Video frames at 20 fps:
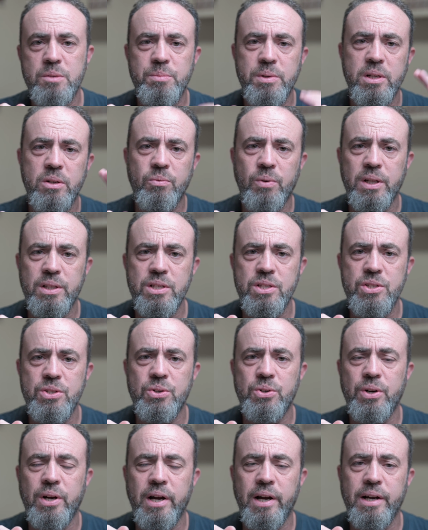speed, what is
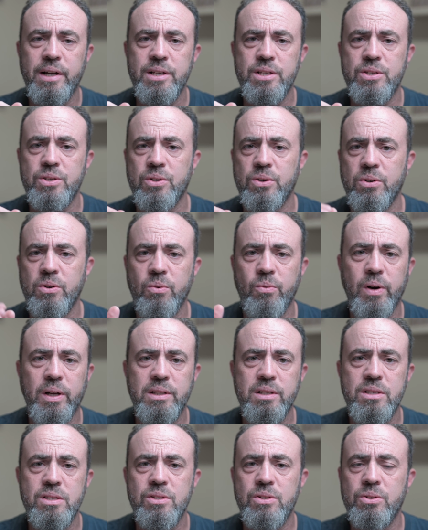your ISO,
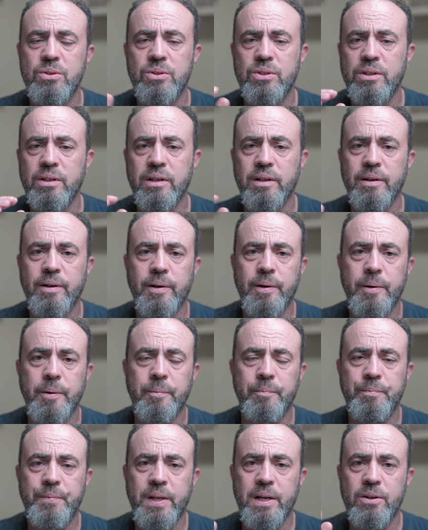what is your,
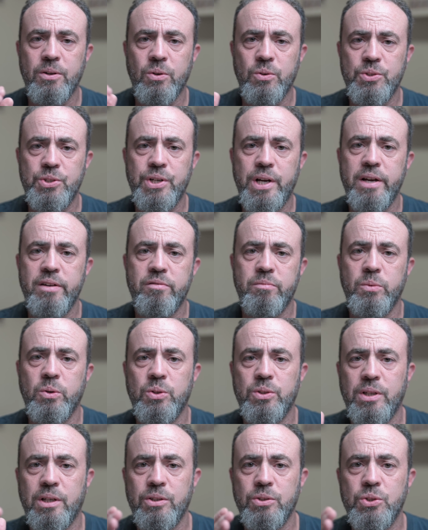drive
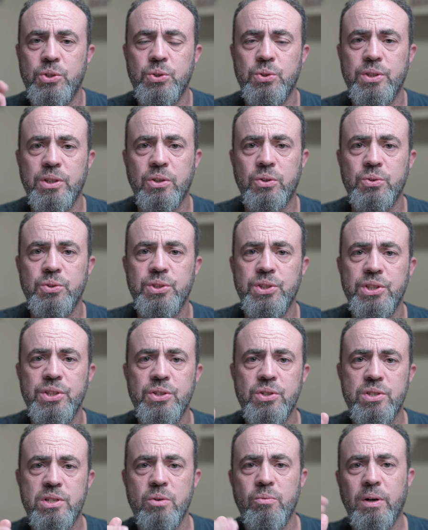mode, are you shooting
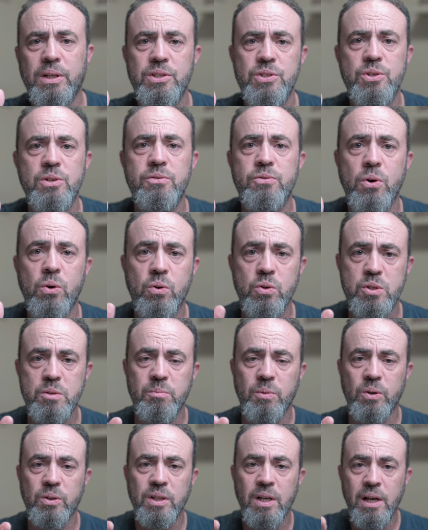continuously, what is your focus
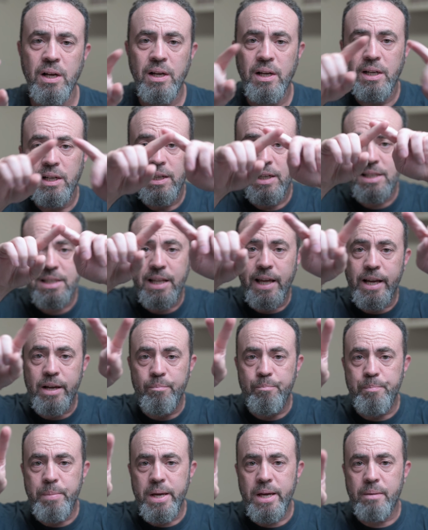mode. It's like a
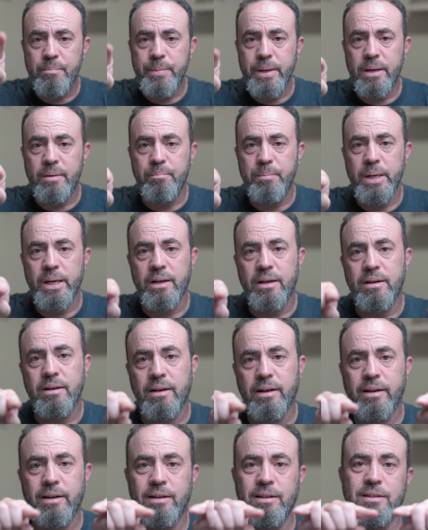big
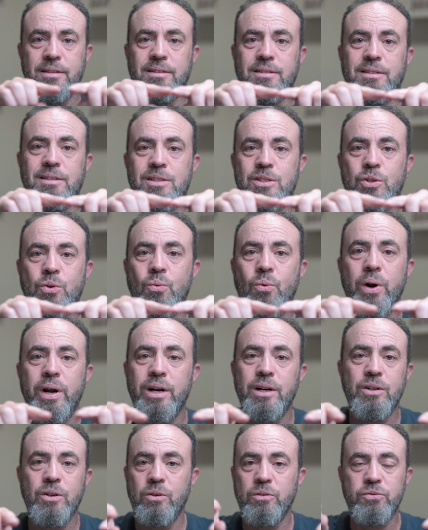
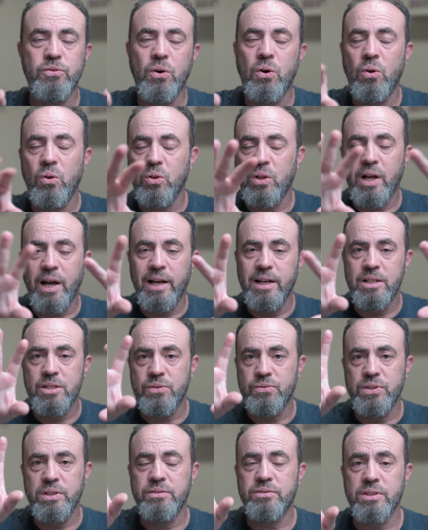square of all kinds
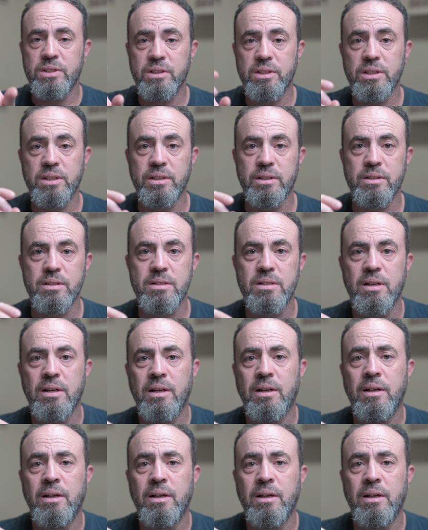of different details.